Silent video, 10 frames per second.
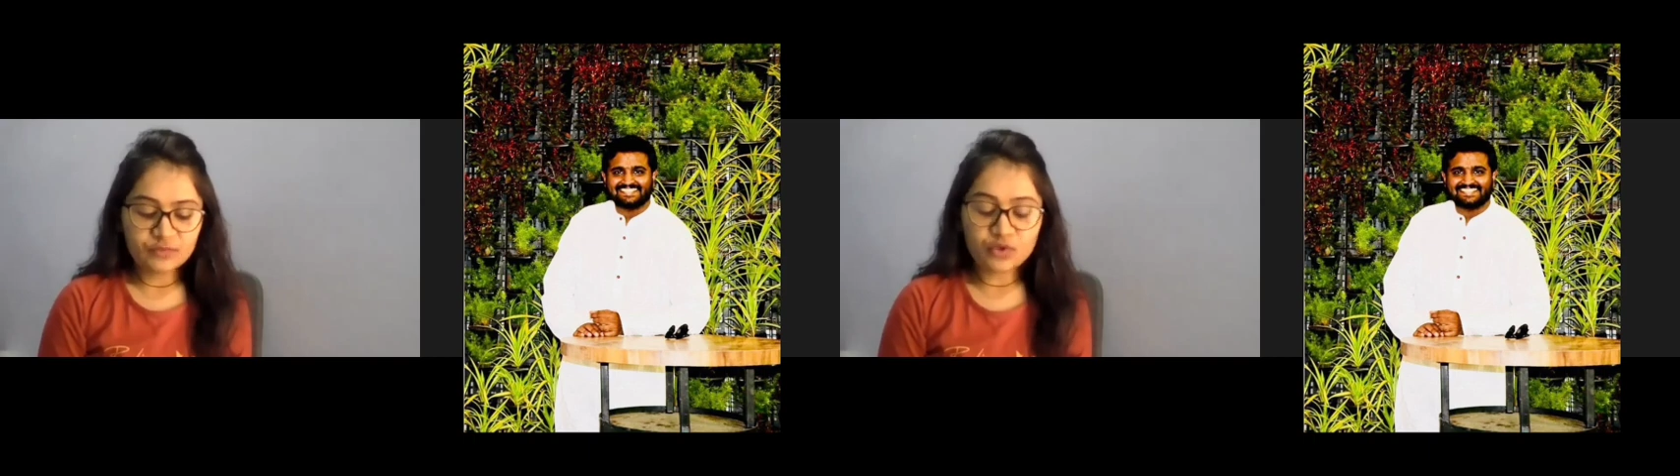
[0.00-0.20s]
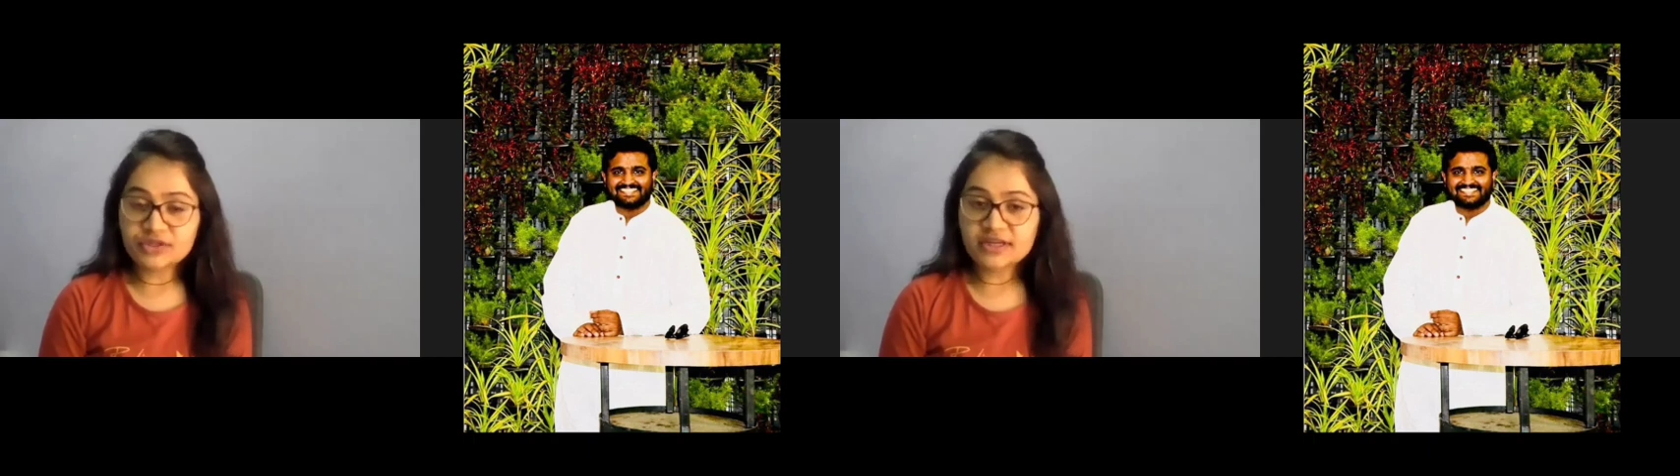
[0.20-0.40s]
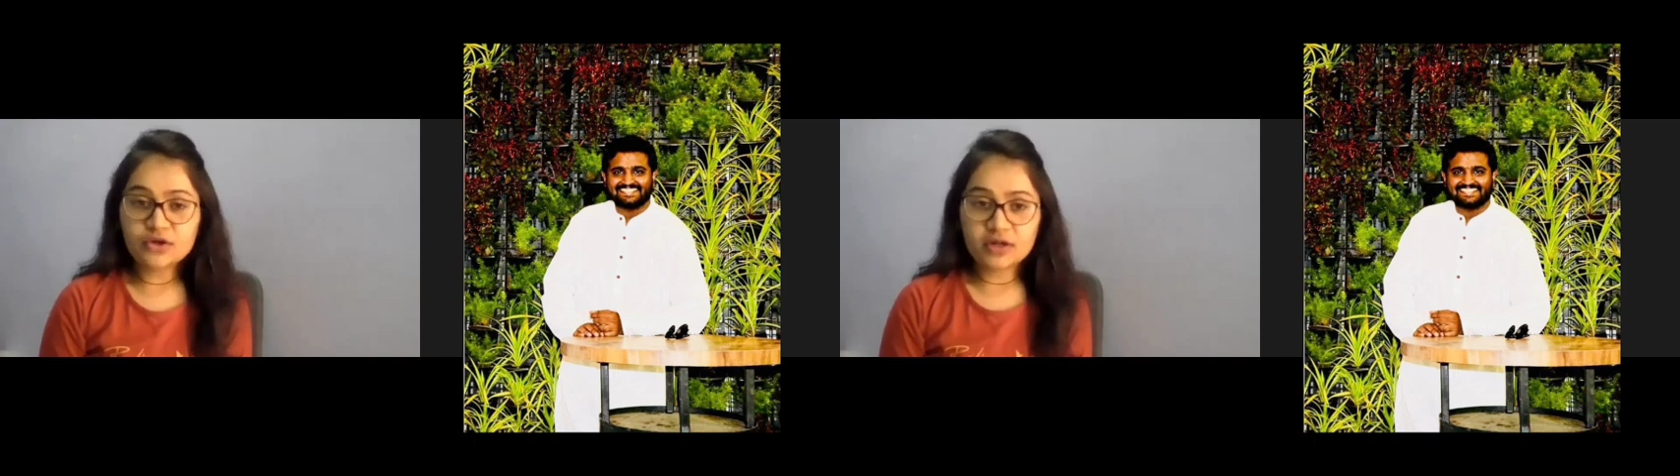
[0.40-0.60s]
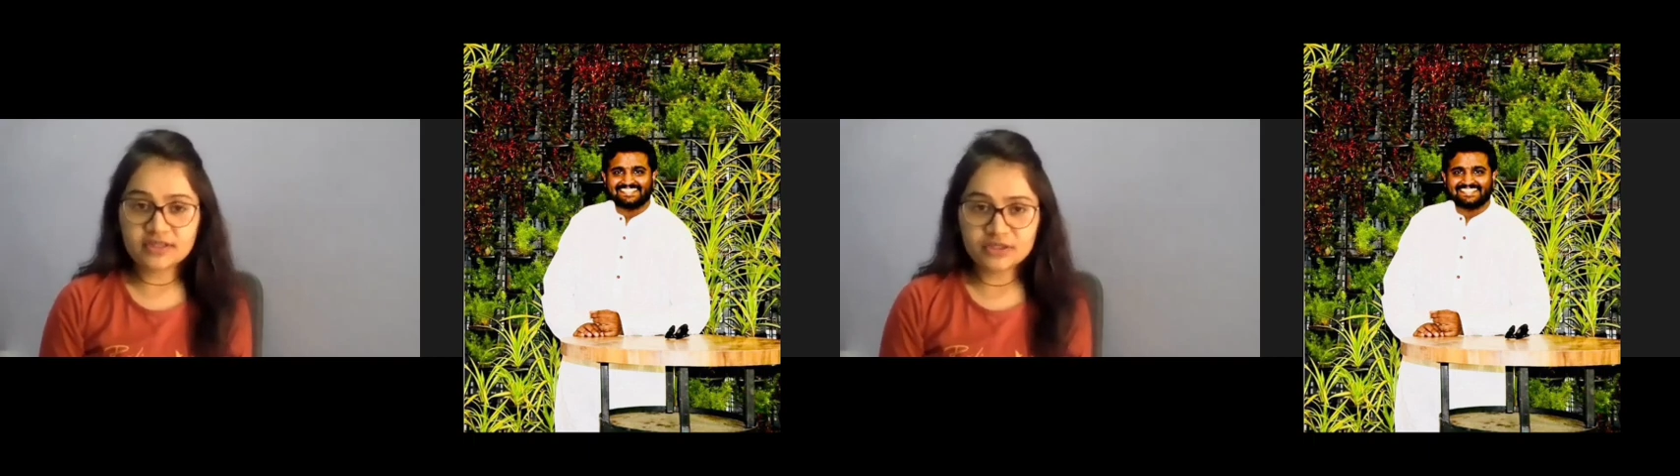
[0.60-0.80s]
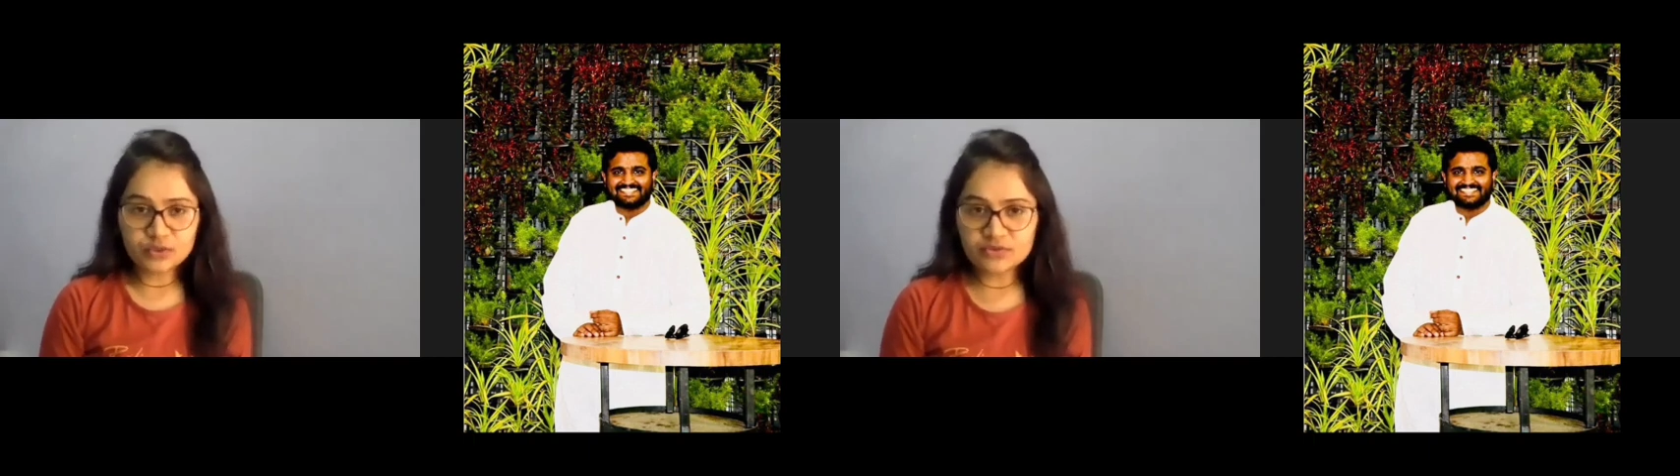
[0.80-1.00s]
What are
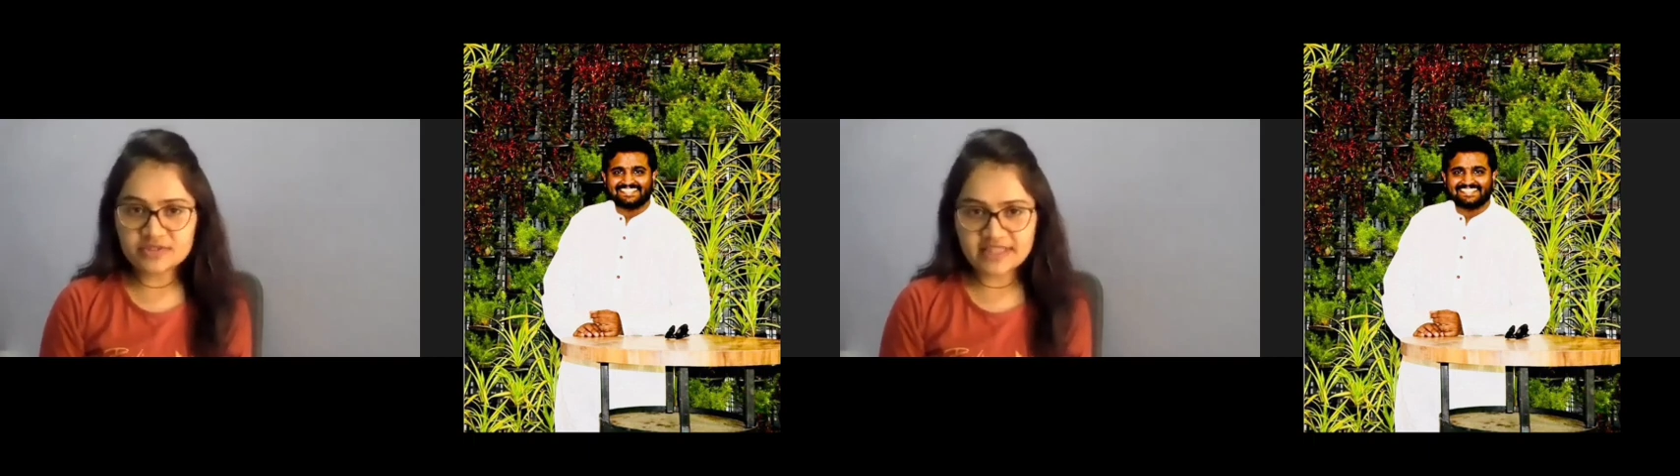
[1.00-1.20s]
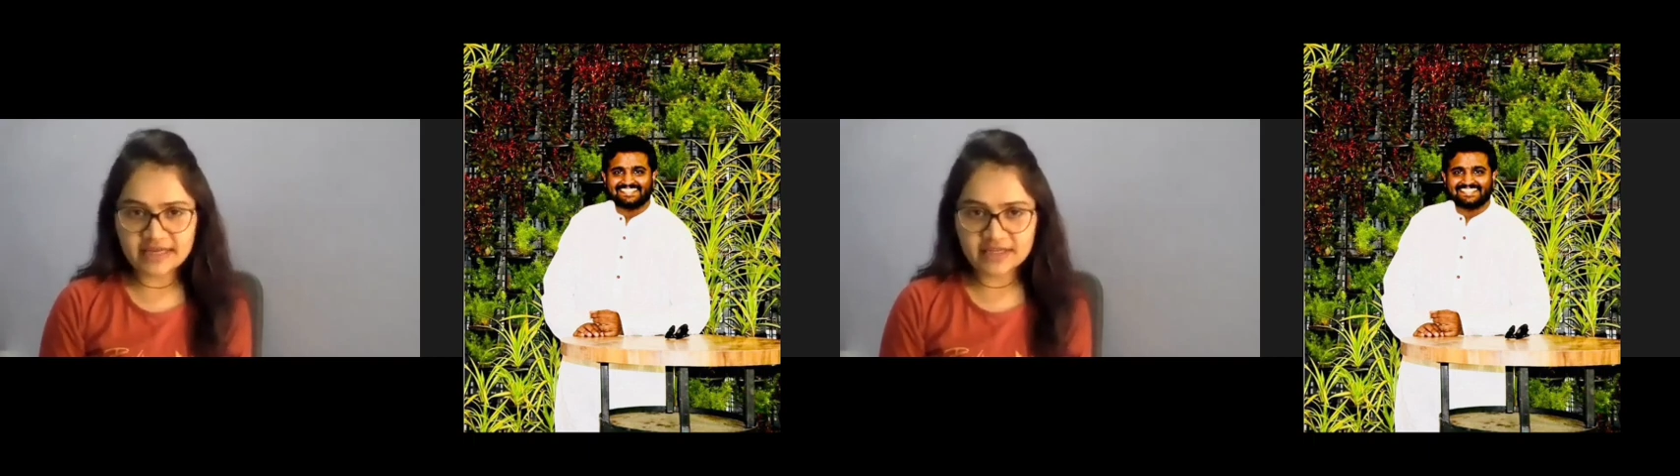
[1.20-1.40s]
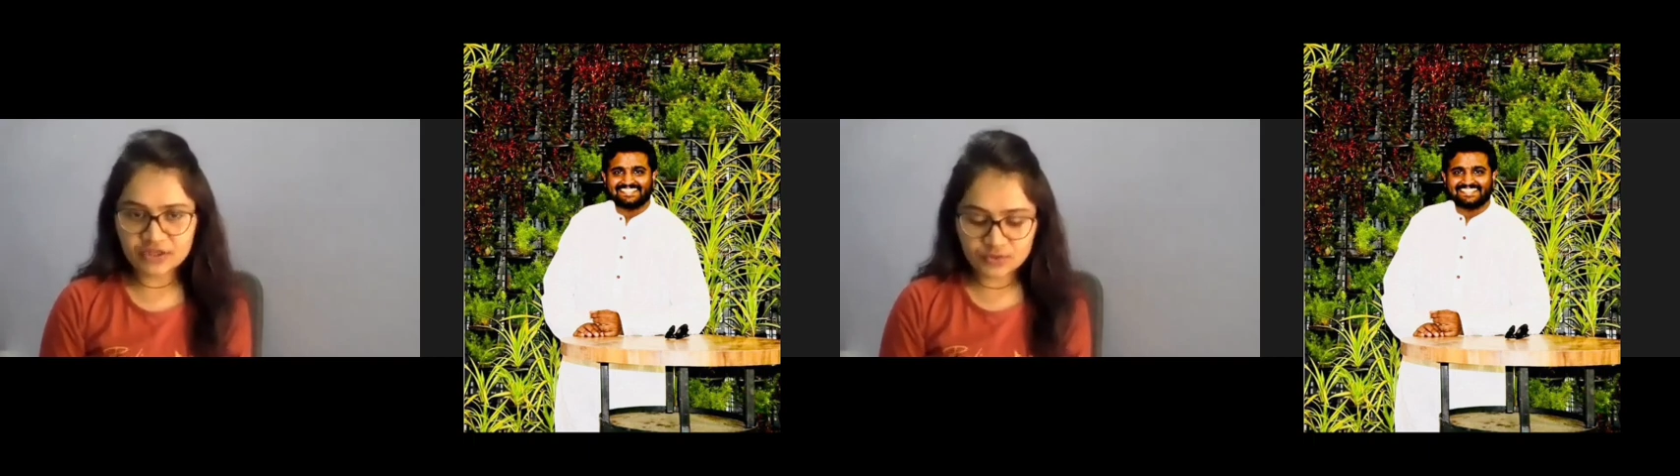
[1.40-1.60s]
all the tools that he